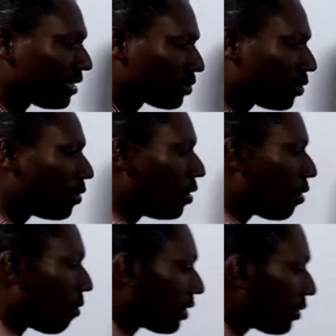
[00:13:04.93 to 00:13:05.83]
So
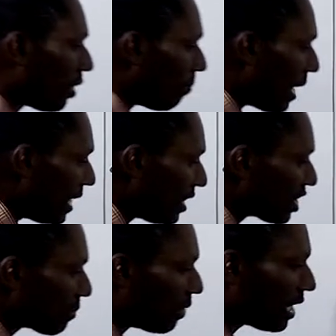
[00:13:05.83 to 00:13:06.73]
what number is the
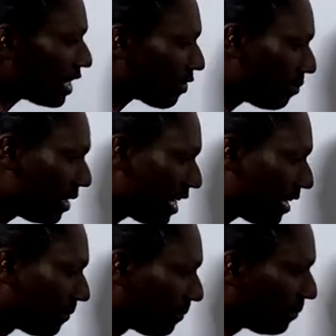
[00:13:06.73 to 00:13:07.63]
smallest from
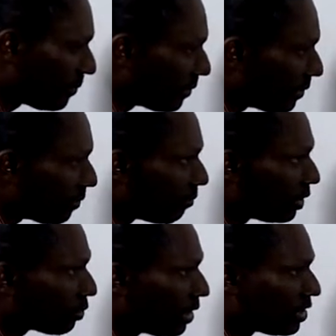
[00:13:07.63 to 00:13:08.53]
here?
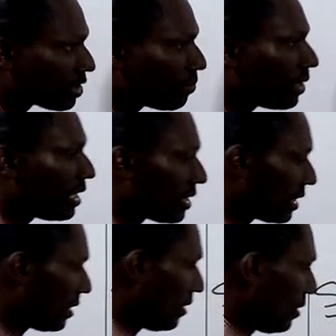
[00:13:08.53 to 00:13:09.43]
Which one is the smallest?